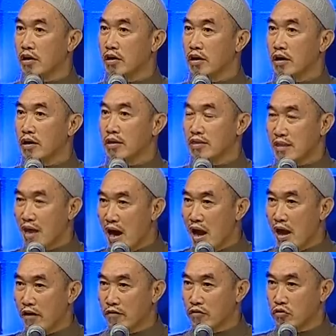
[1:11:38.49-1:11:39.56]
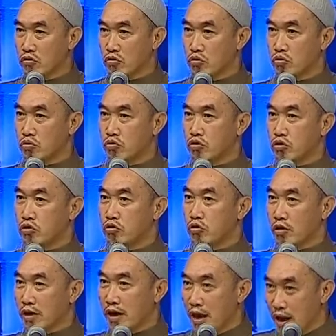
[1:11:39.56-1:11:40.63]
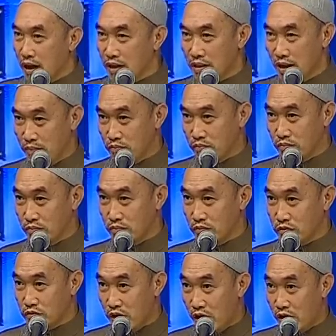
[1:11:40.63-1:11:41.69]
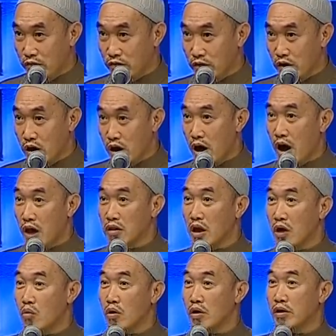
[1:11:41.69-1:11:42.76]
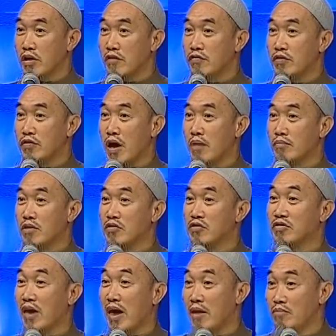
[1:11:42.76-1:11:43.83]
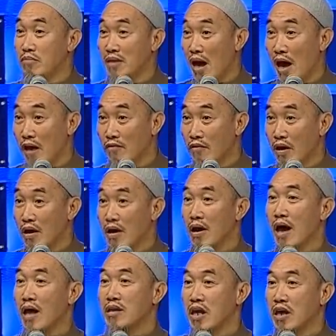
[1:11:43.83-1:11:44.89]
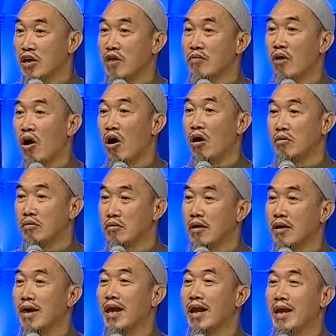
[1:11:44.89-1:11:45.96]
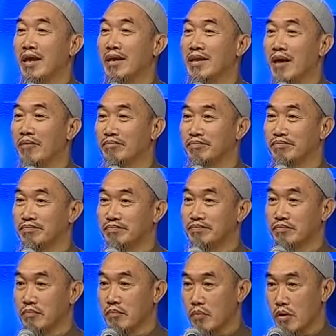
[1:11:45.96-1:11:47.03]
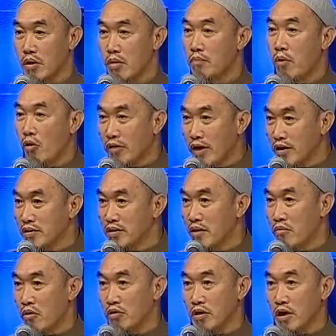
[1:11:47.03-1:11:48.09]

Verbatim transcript: a knife to kill themselves, Allah will give them the same knife and they keep on killing them, poking their